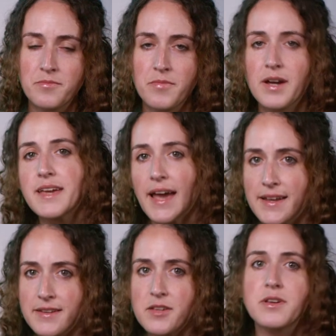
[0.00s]

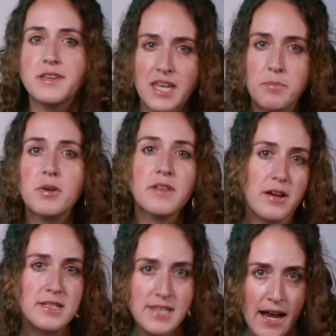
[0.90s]
Again, you can keep your
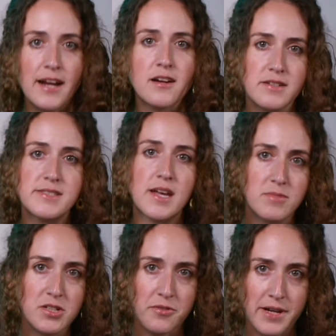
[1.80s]
larynx higher to some
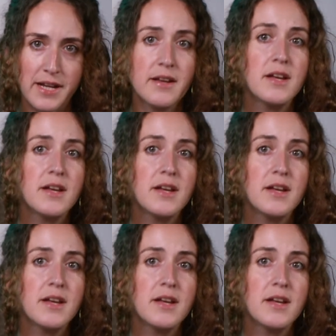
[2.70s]
degree,